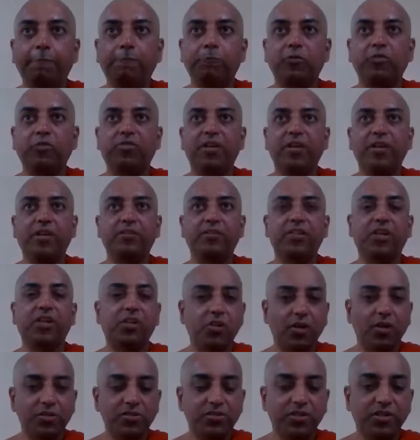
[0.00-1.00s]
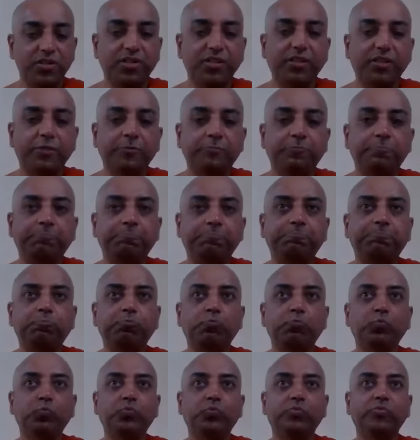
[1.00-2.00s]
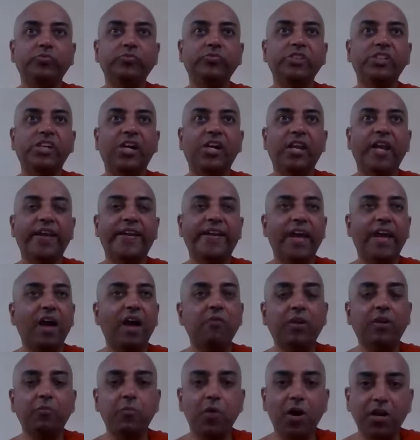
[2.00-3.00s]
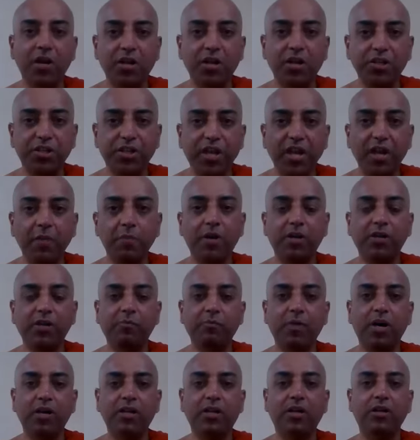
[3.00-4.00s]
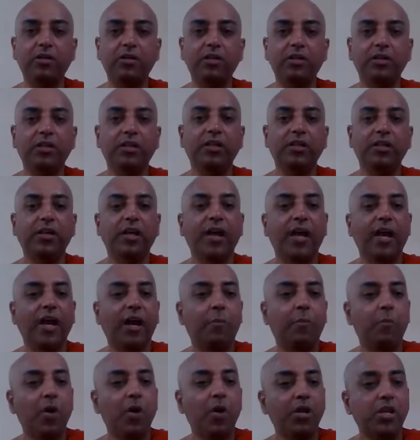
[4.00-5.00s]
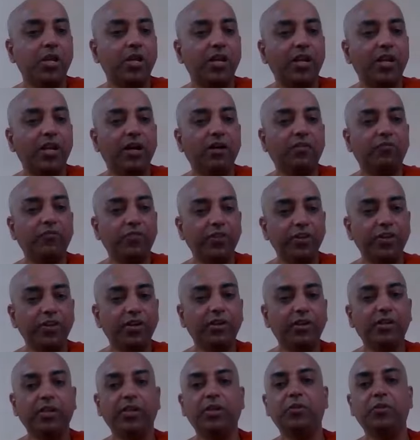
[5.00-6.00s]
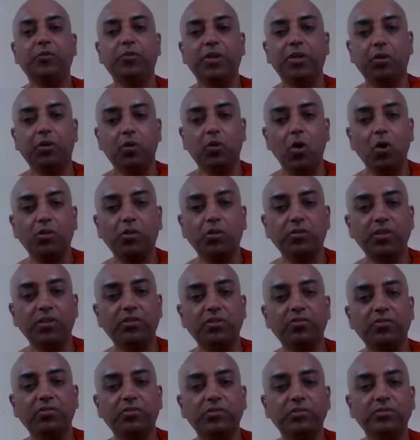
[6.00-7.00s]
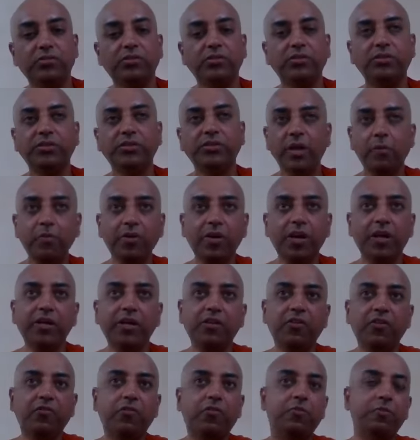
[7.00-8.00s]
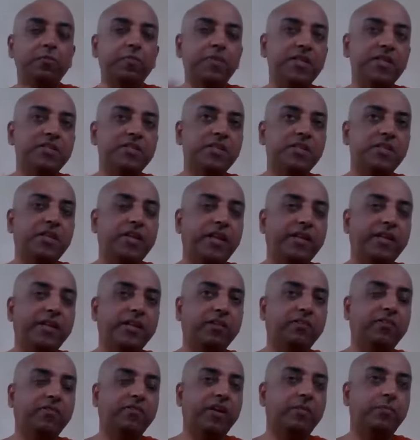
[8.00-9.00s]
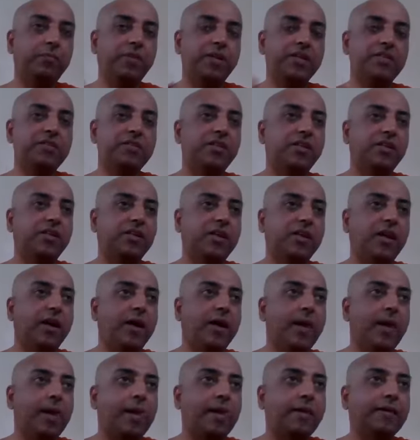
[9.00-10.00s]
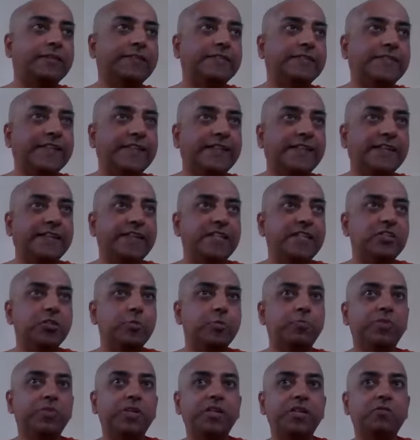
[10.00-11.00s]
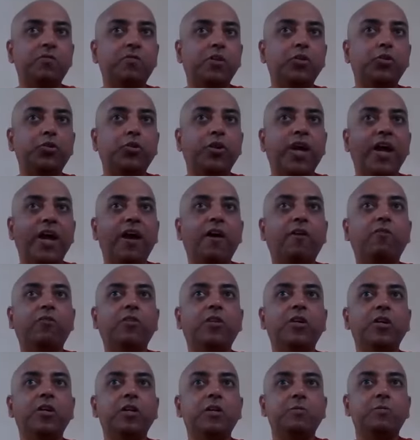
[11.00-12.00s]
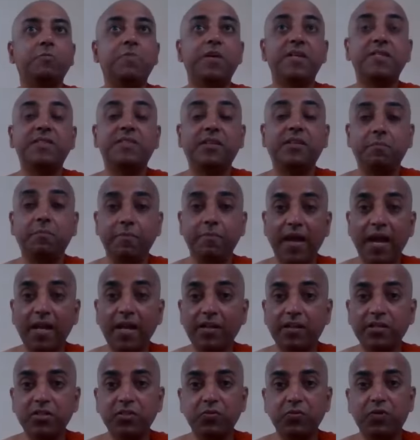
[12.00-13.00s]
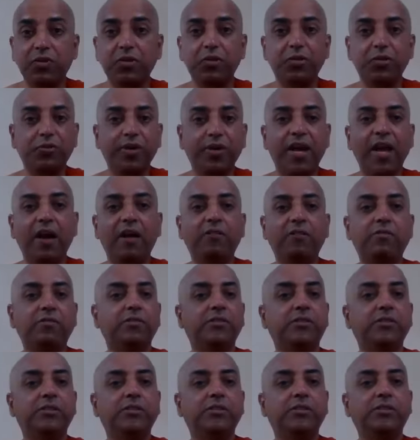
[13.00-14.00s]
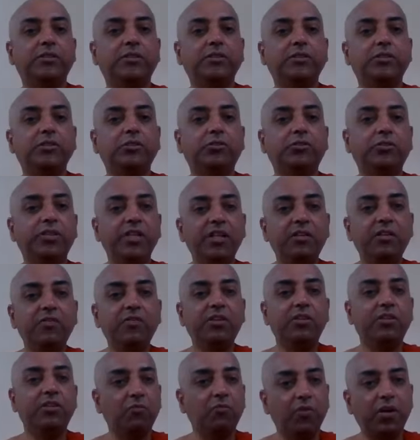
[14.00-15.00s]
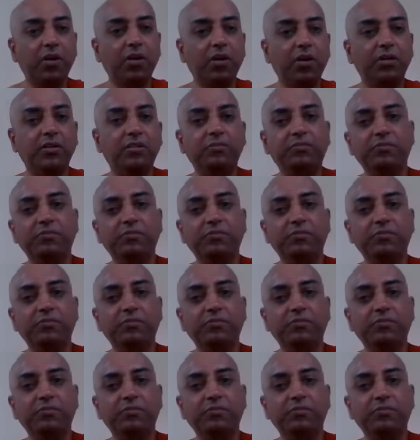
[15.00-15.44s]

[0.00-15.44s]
say generosity, like having moral shame and moral fear in doing wrong things, some kind of basic etiquette, basic say discipline one should have, basic manners one should have to deal with the world.